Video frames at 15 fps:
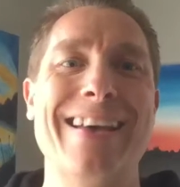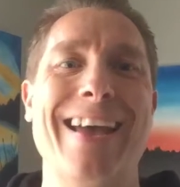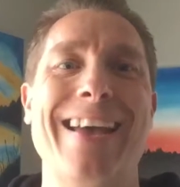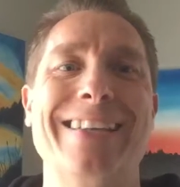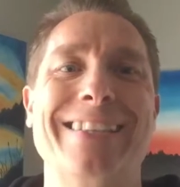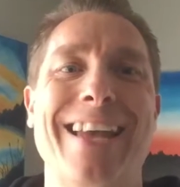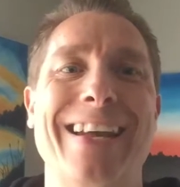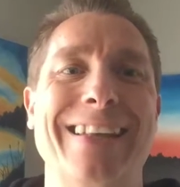
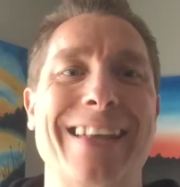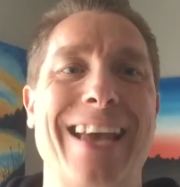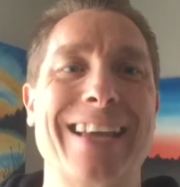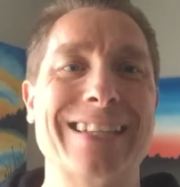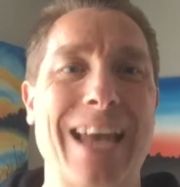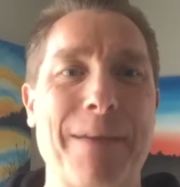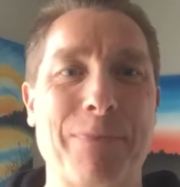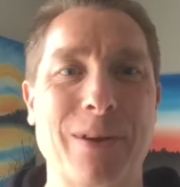Hey, Sandy,
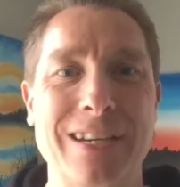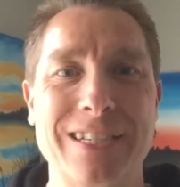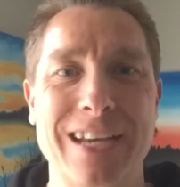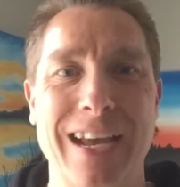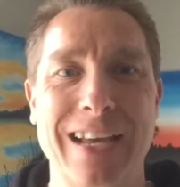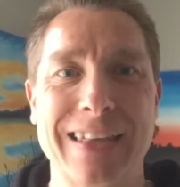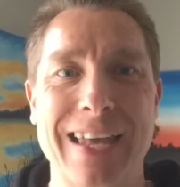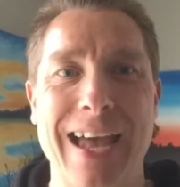thanks. I
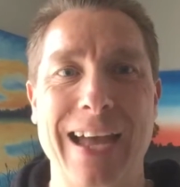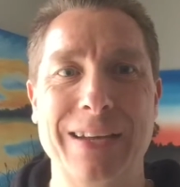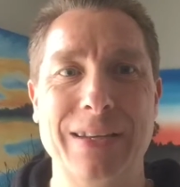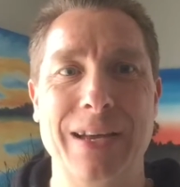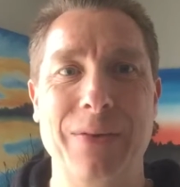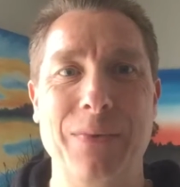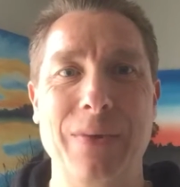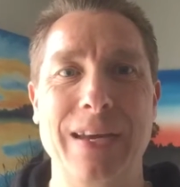appreciate that.
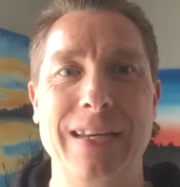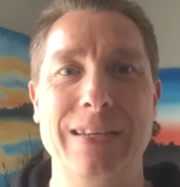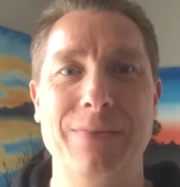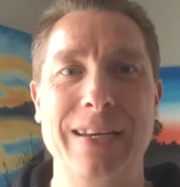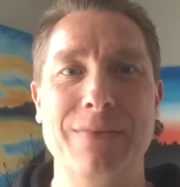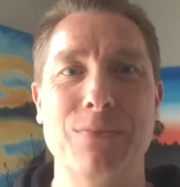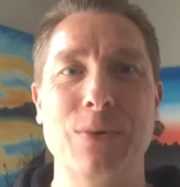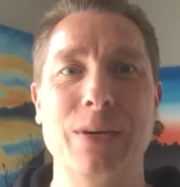
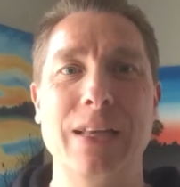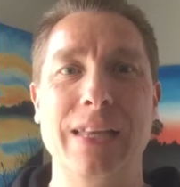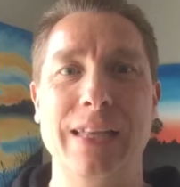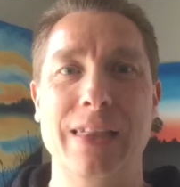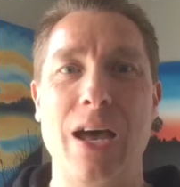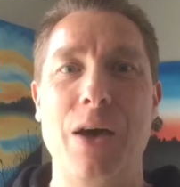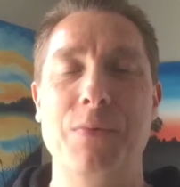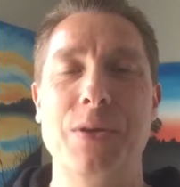We really
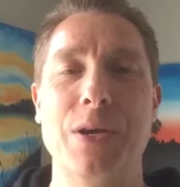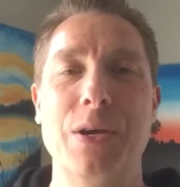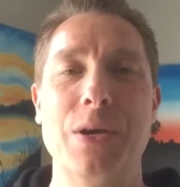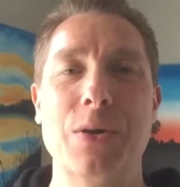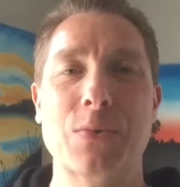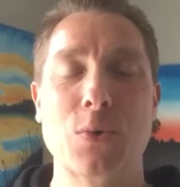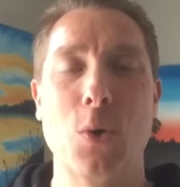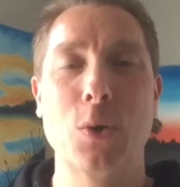loved
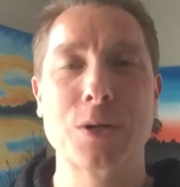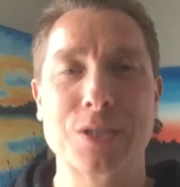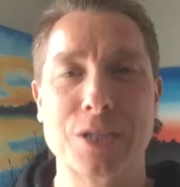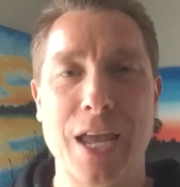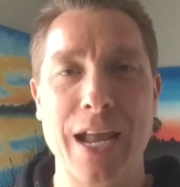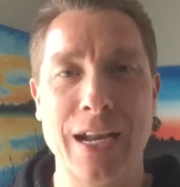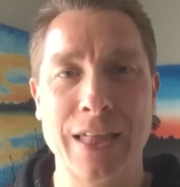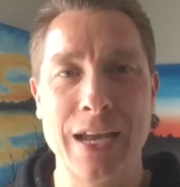roller
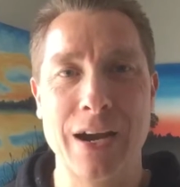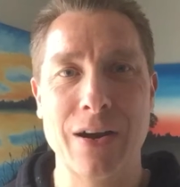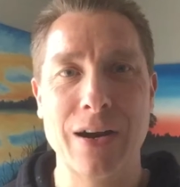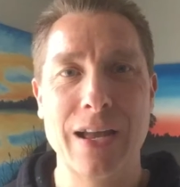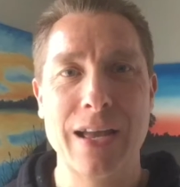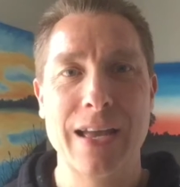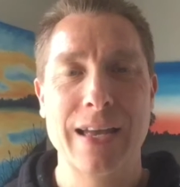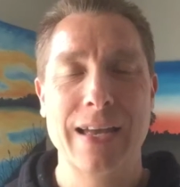skating
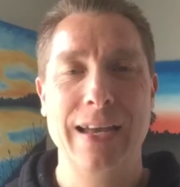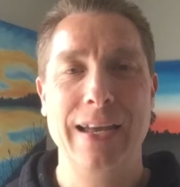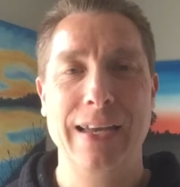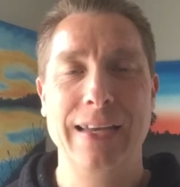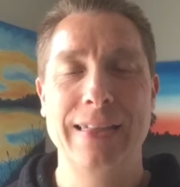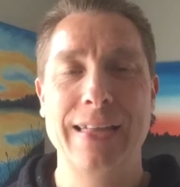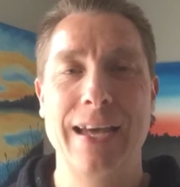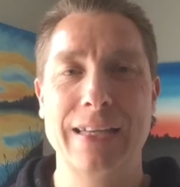there
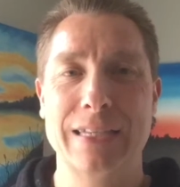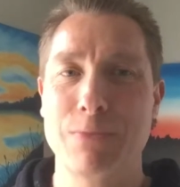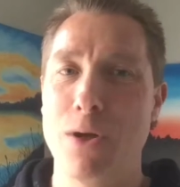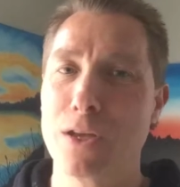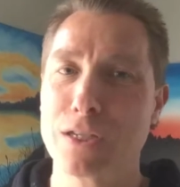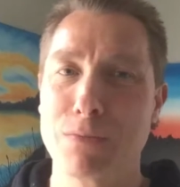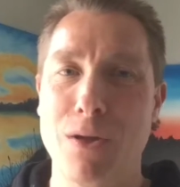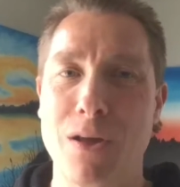in that
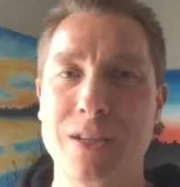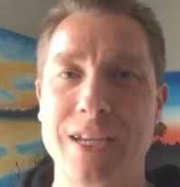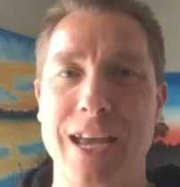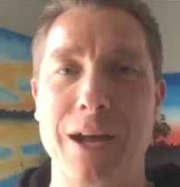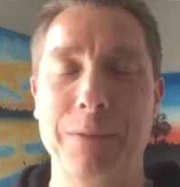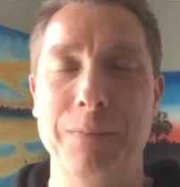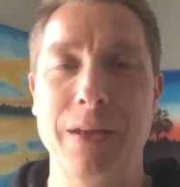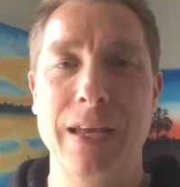small
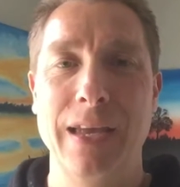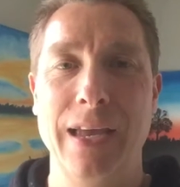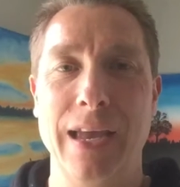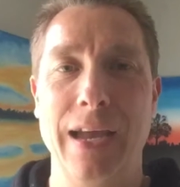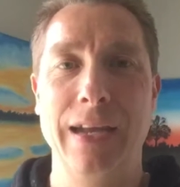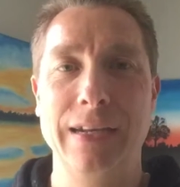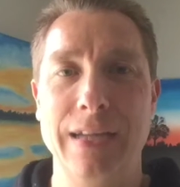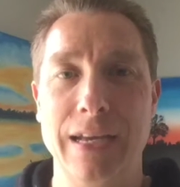town.
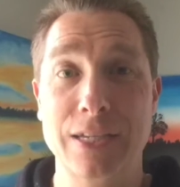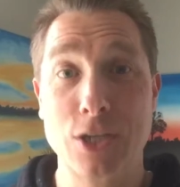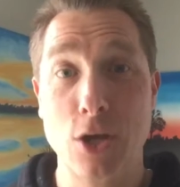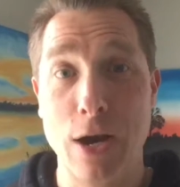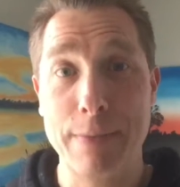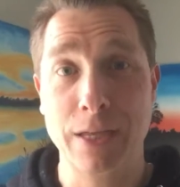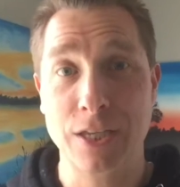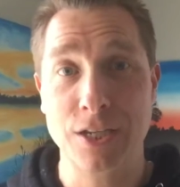And
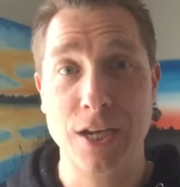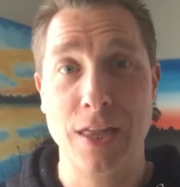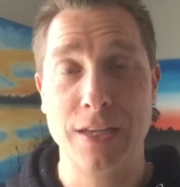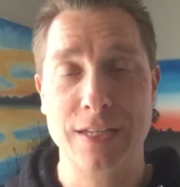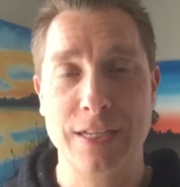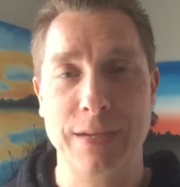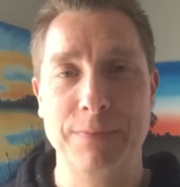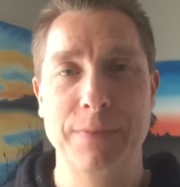sorry about the
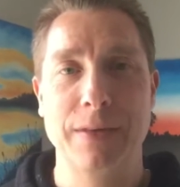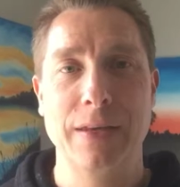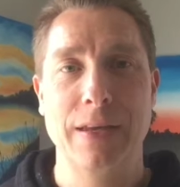jealousy.